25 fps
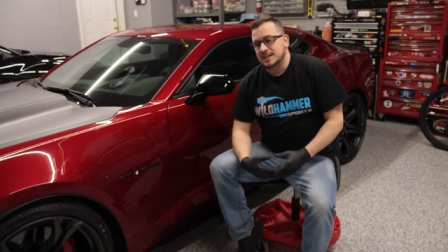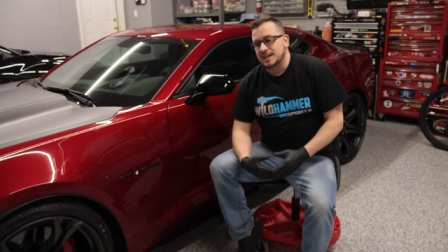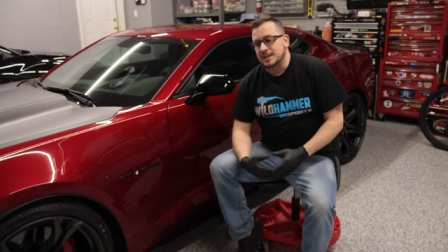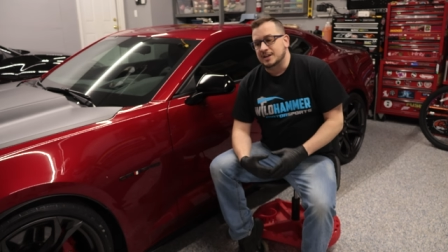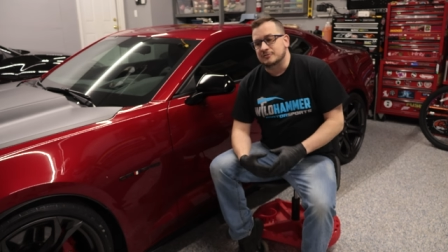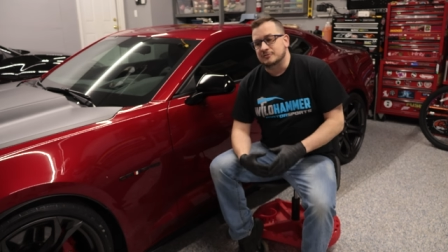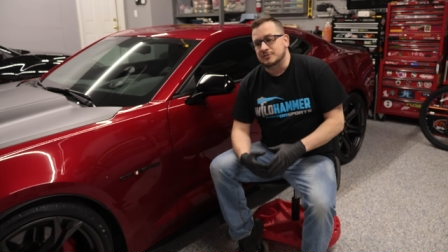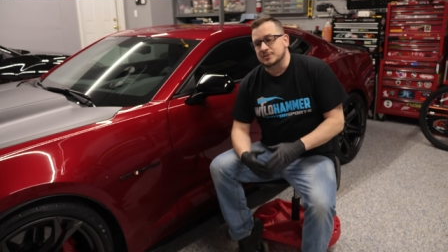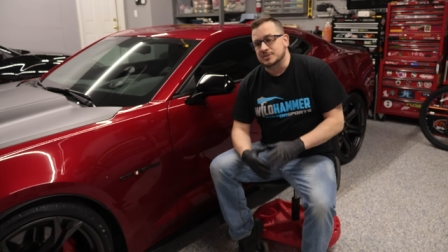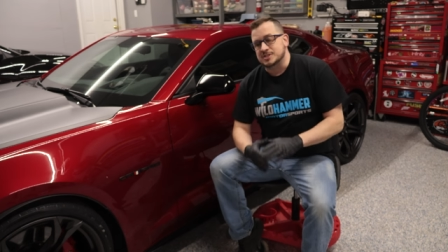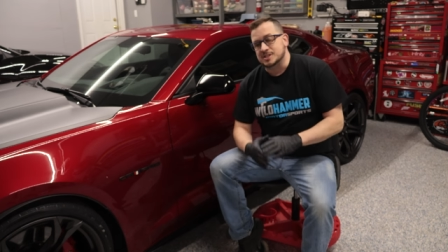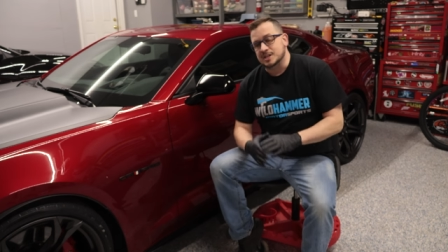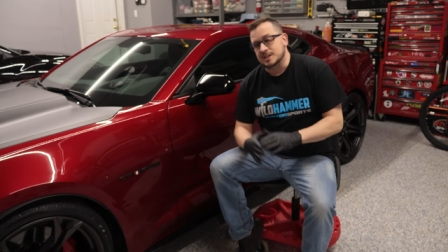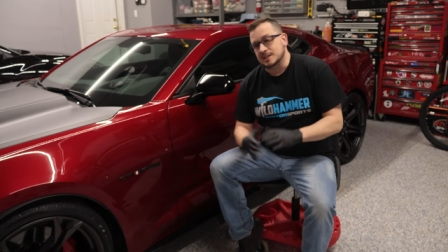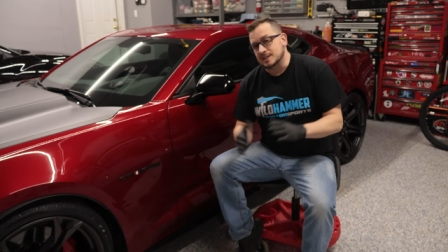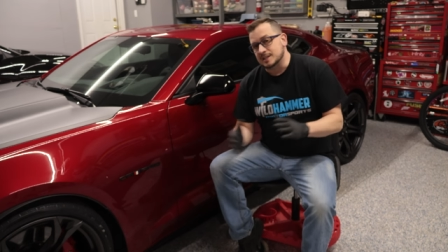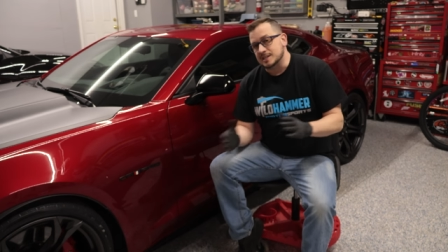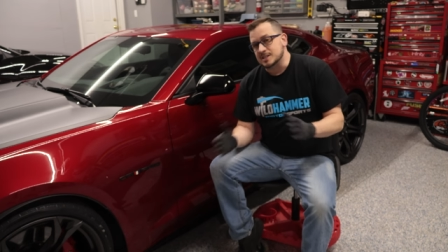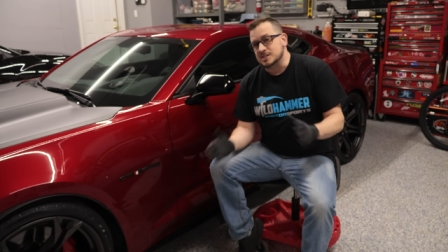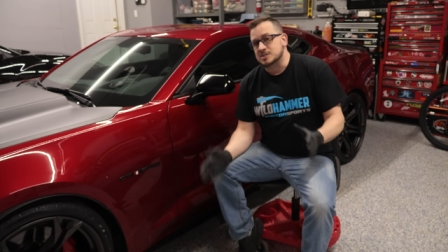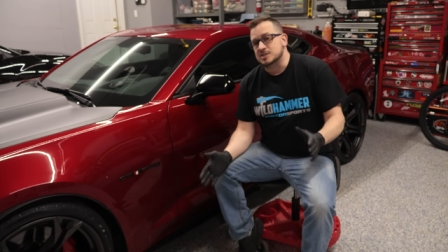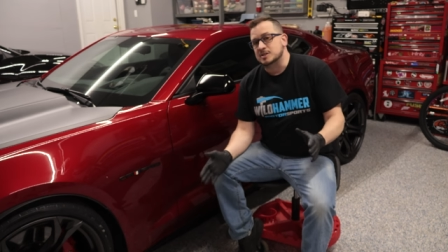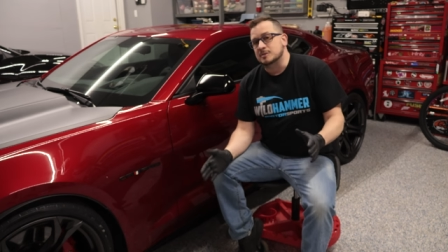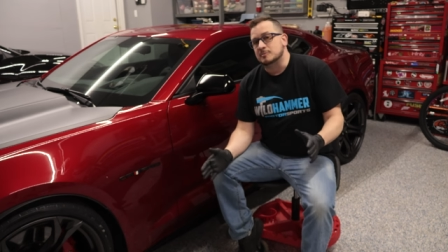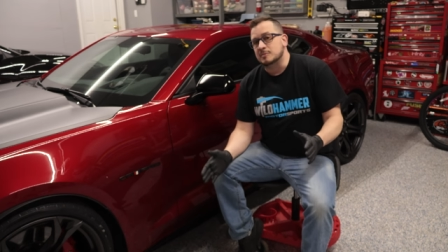if it's at
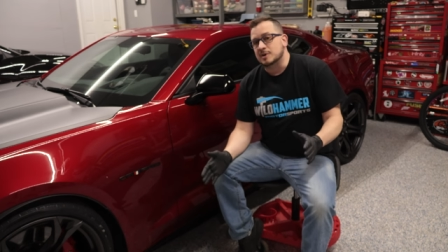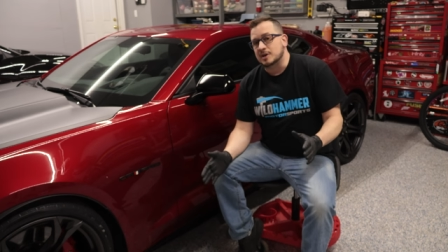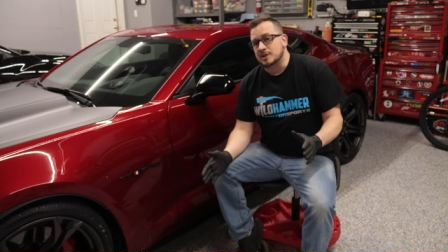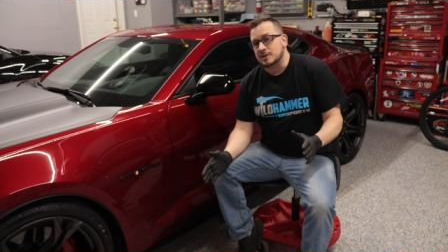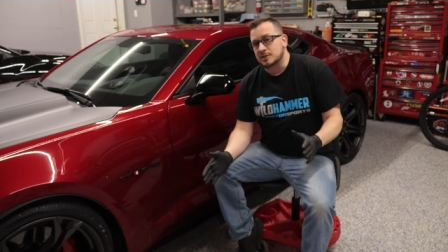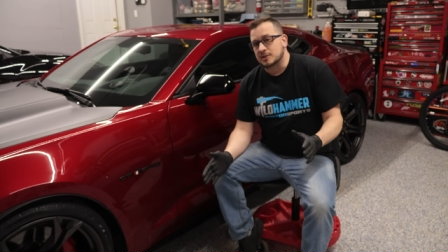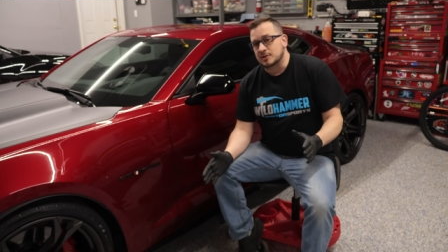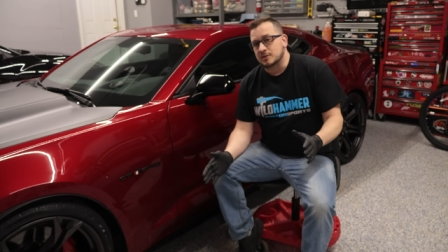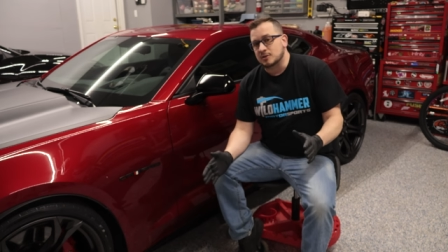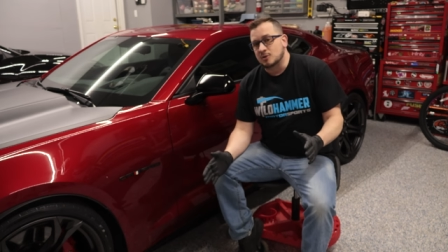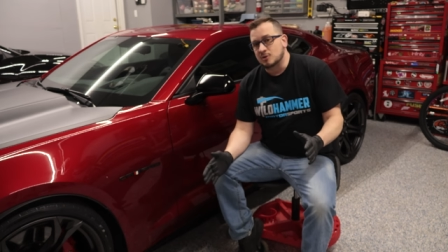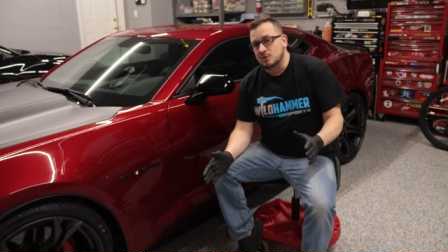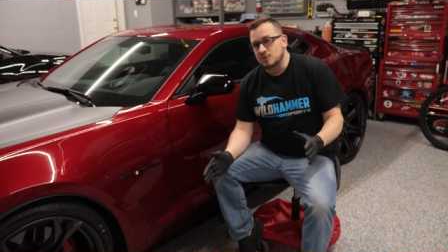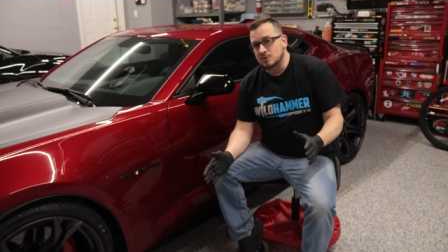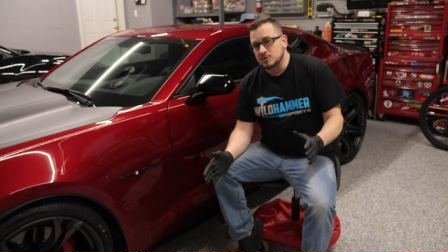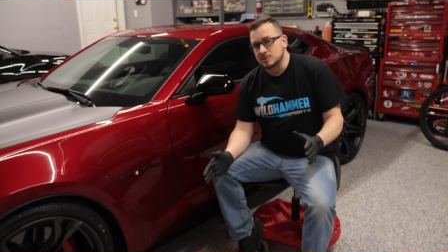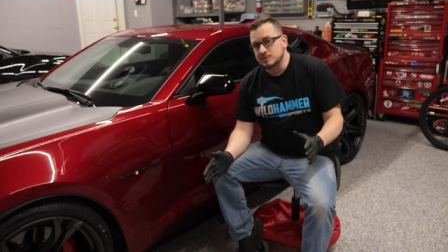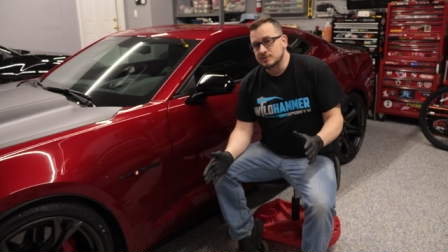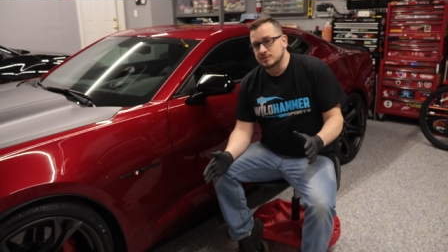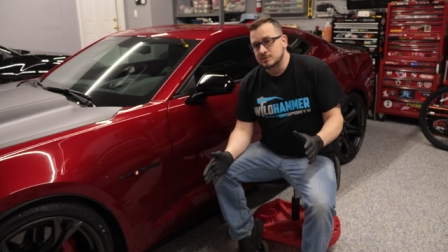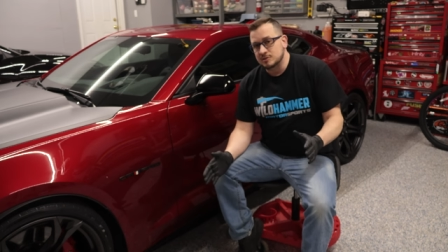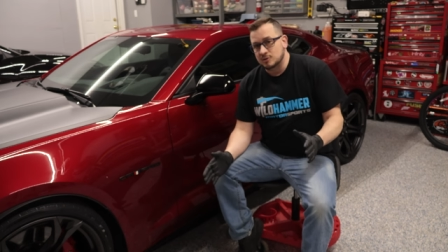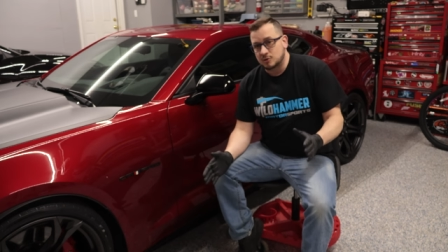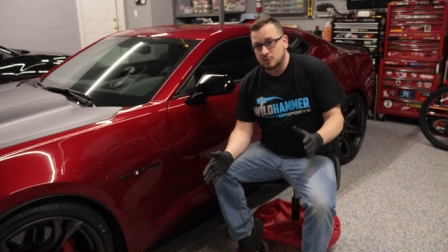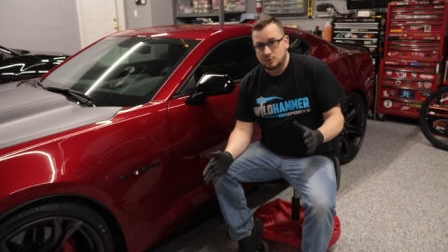least a month
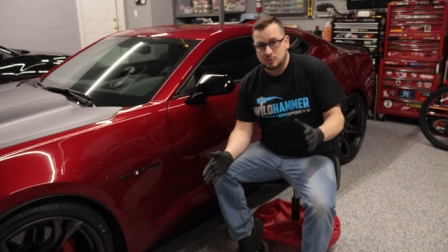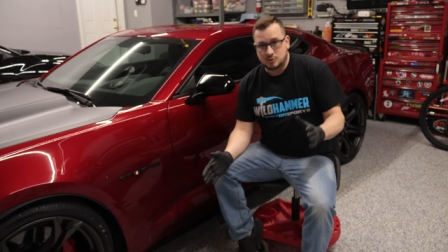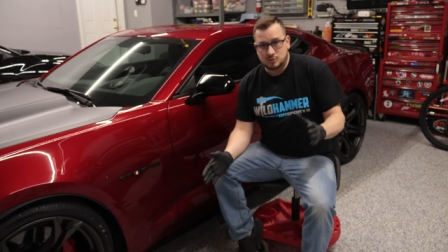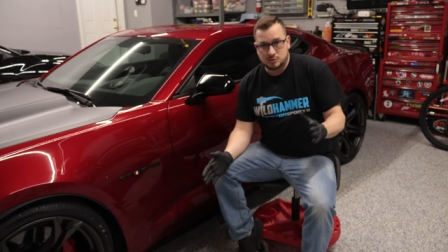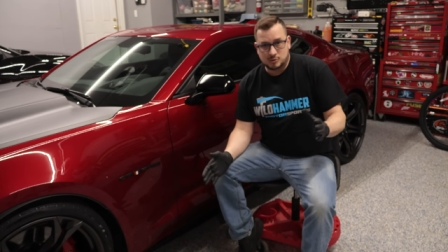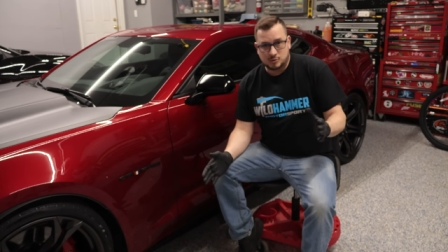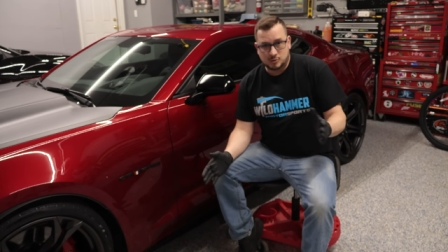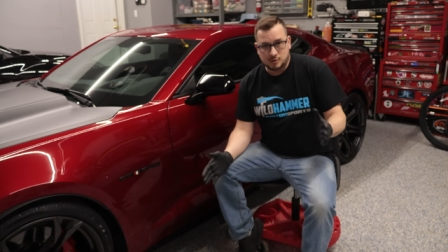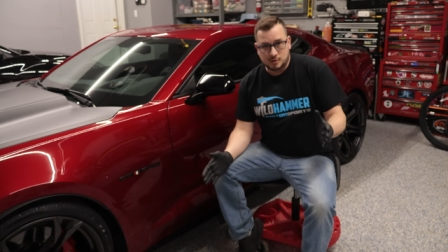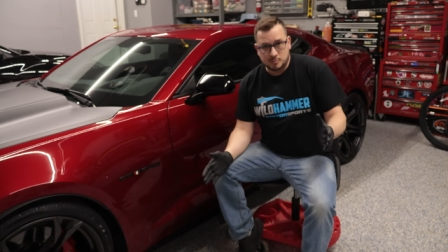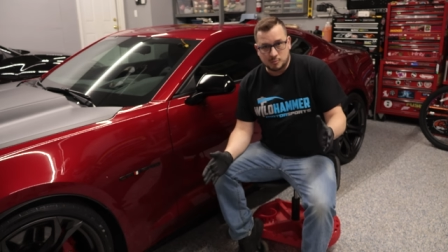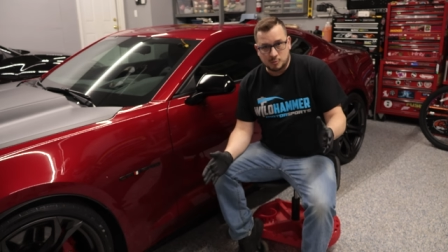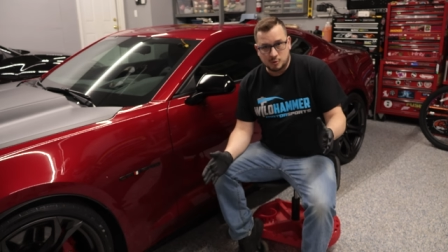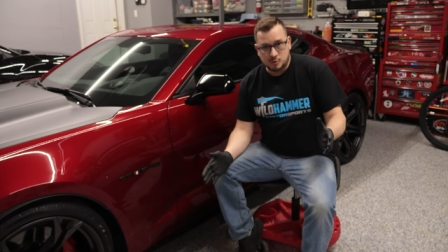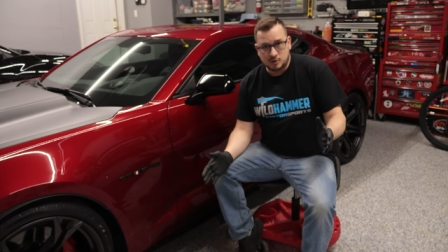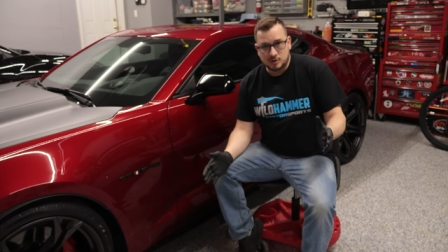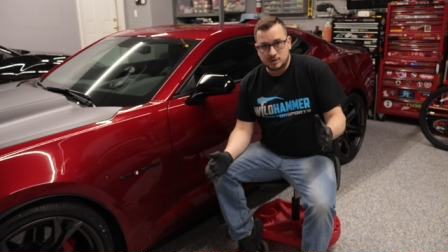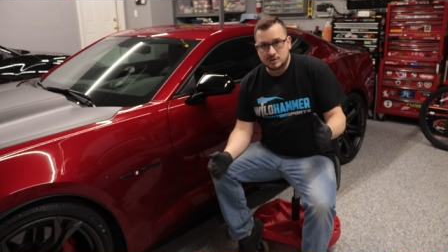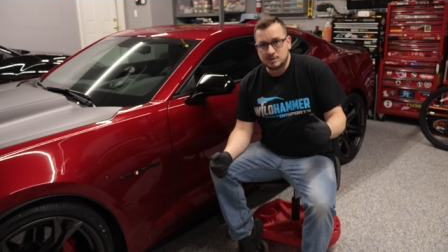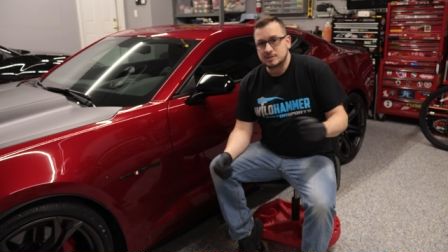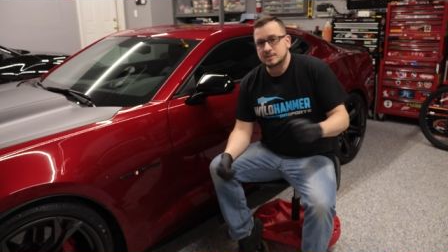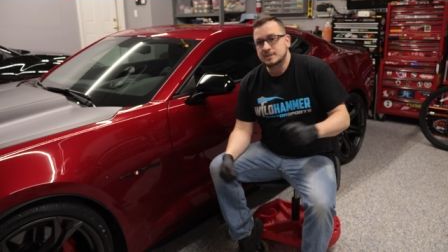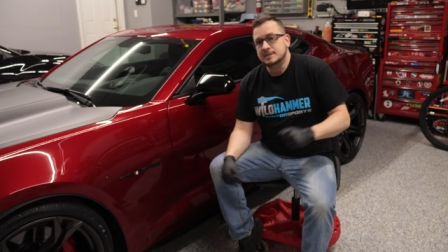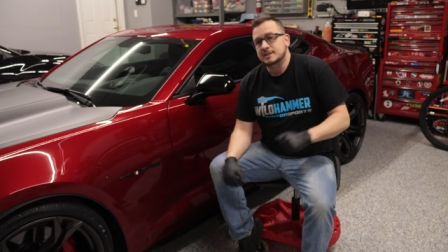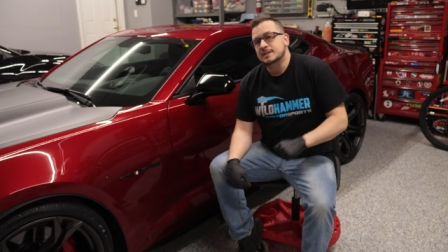old or
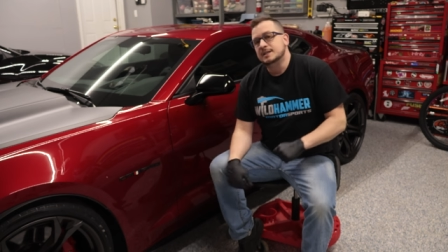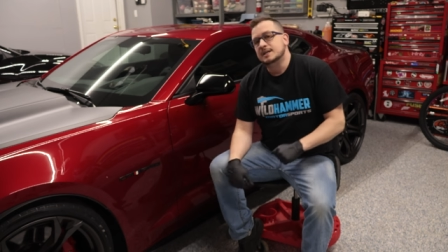more,